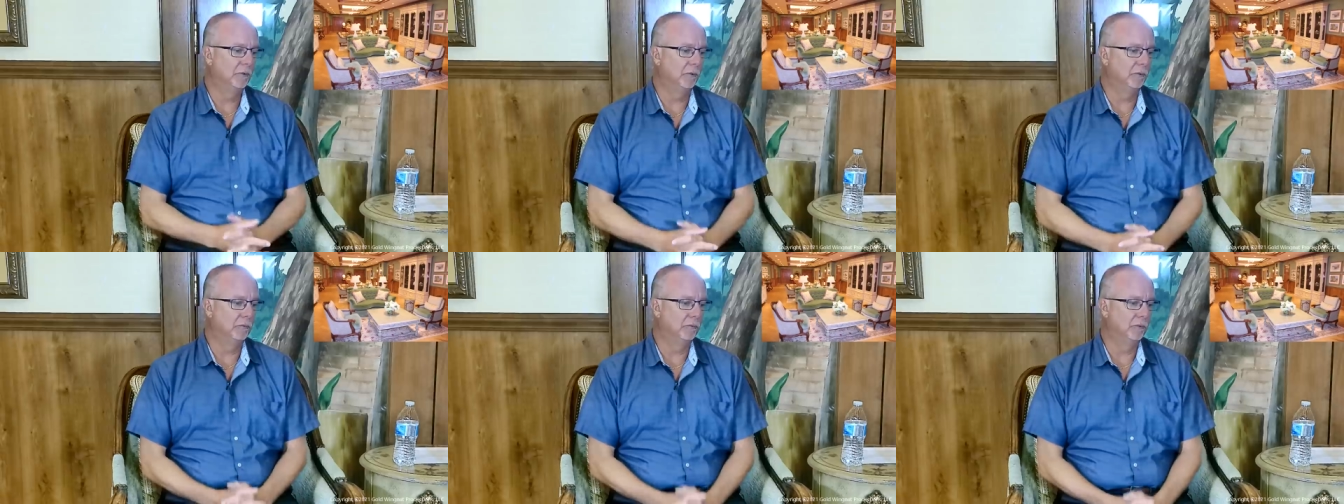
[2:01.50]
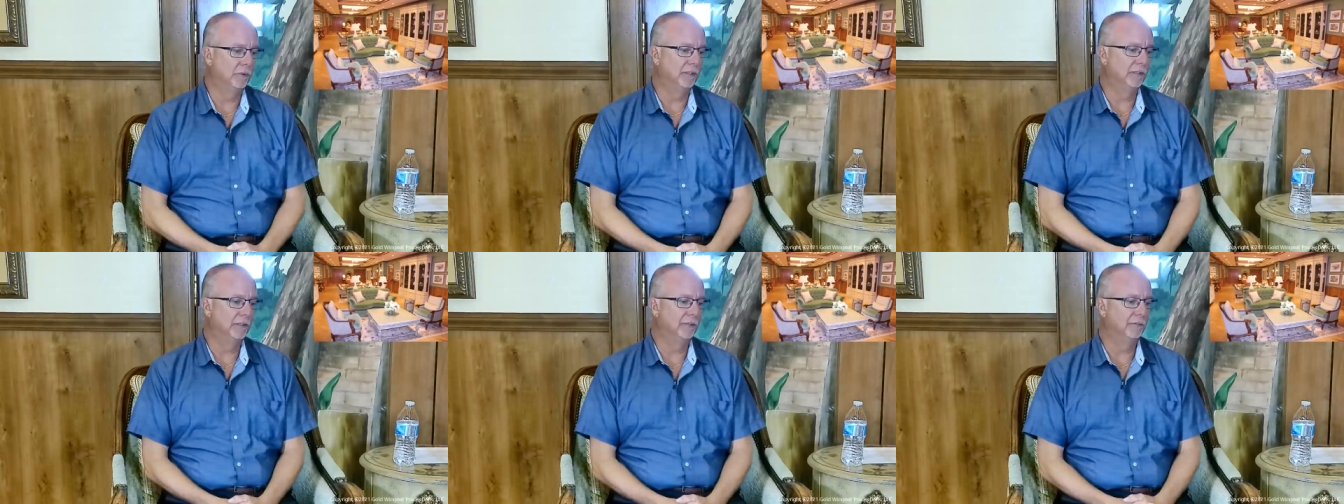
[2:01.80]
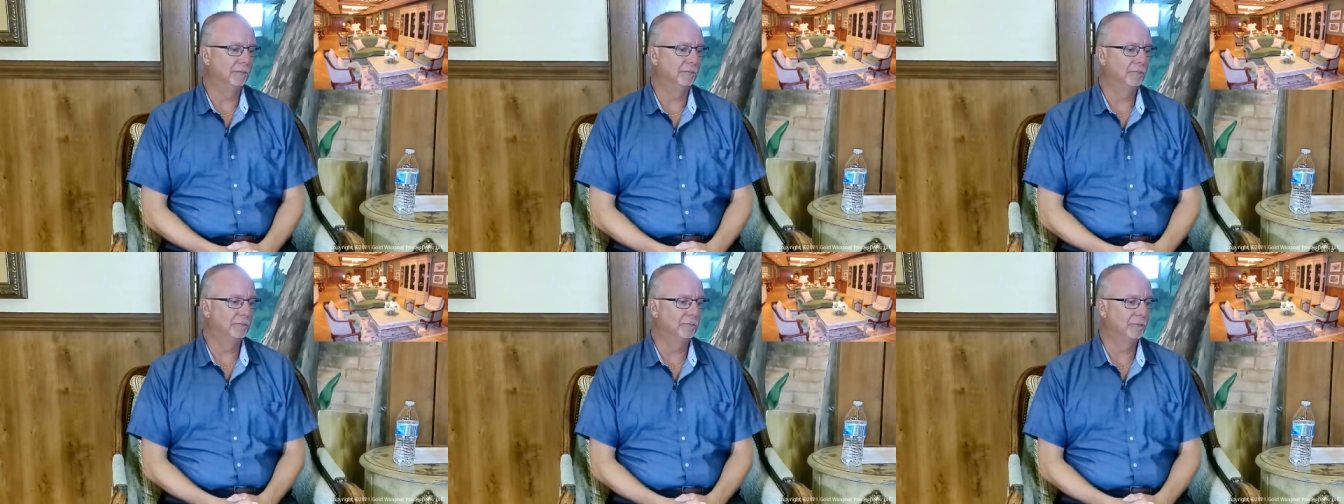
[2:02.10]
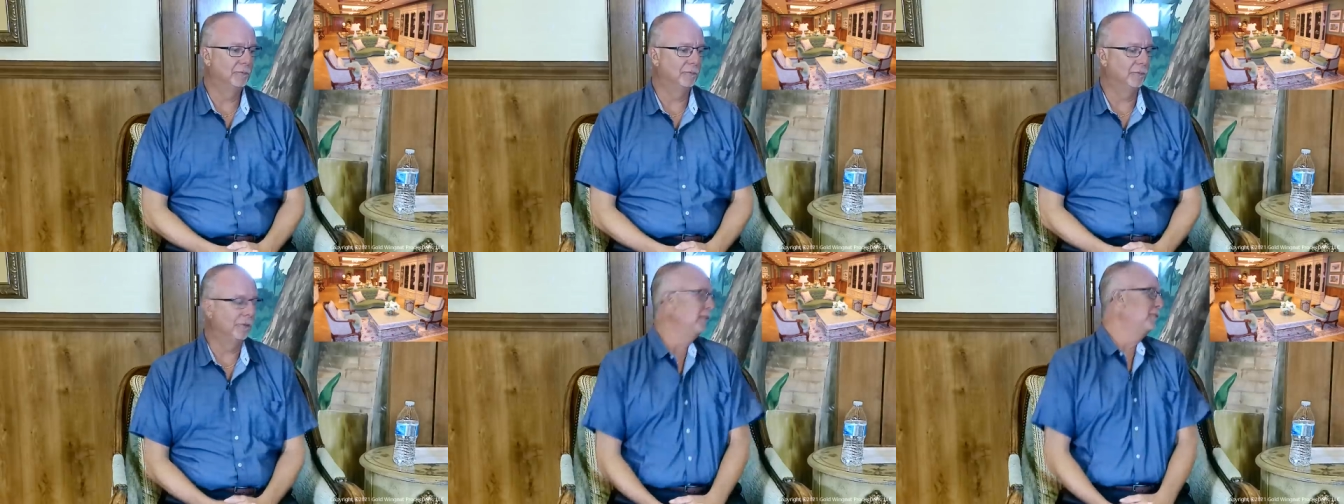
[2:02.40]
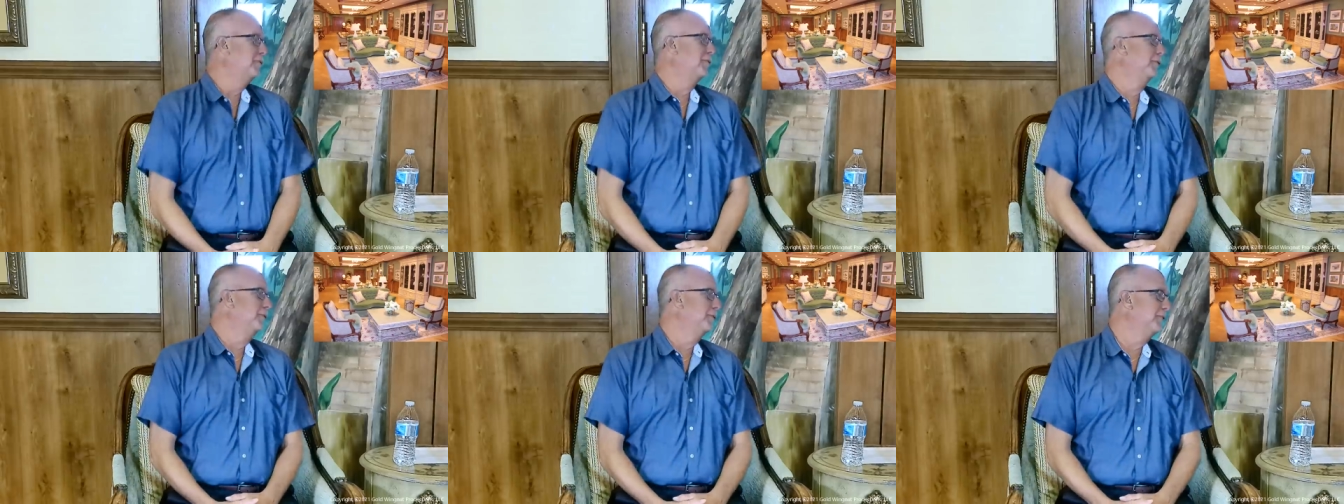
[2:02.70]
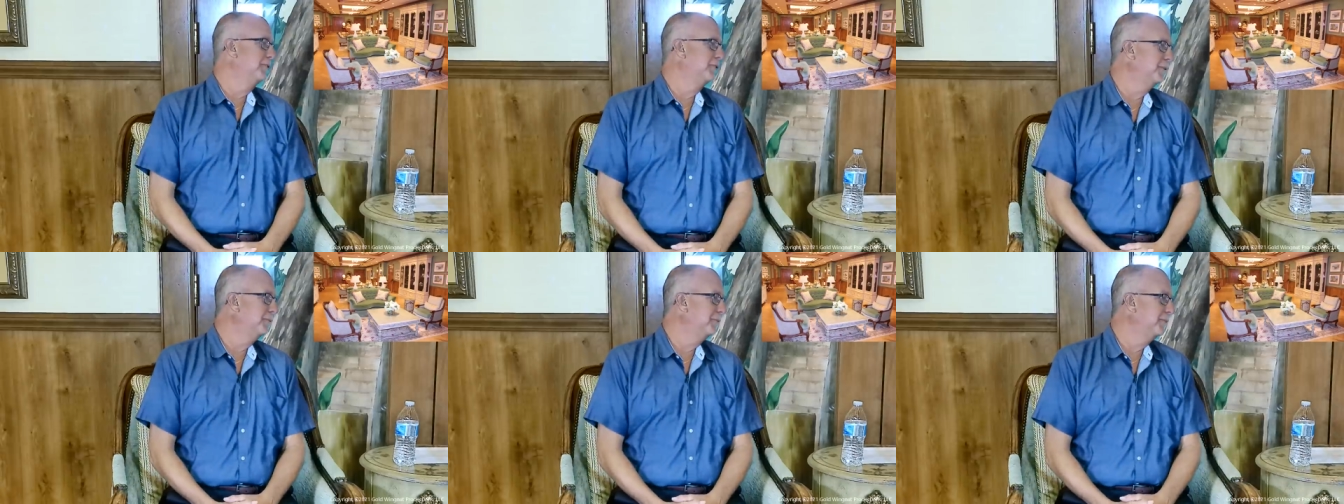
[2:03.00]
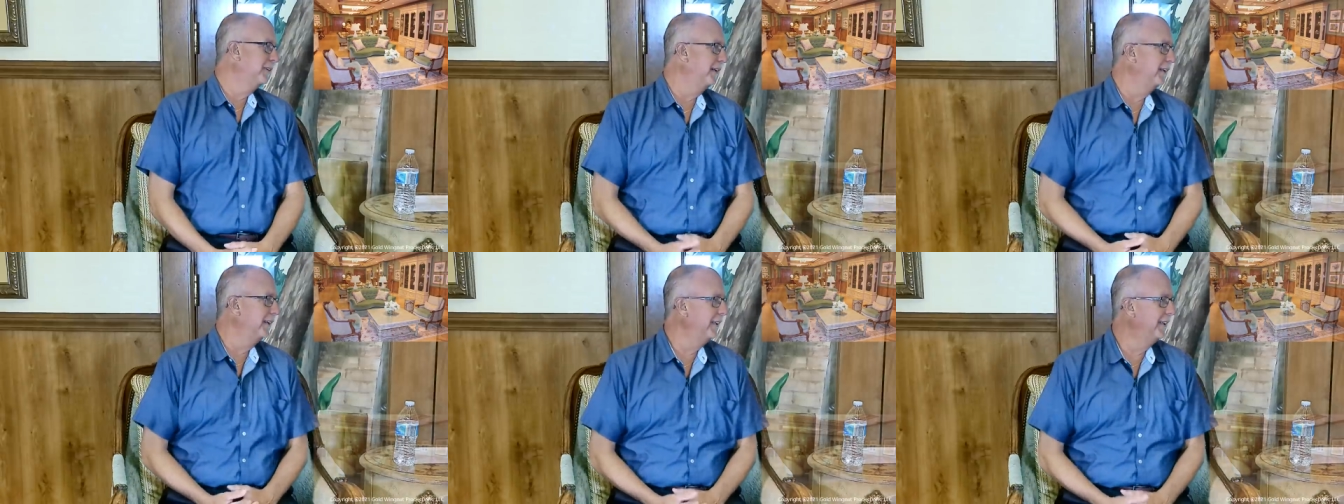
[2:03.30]
hopefully grandchildren
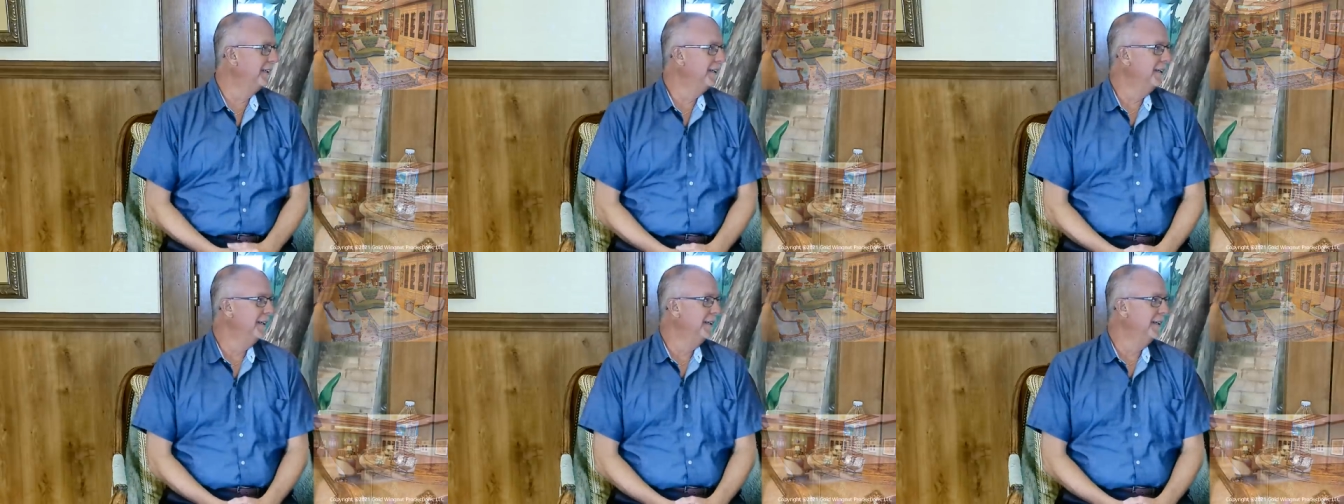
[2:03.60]
someday.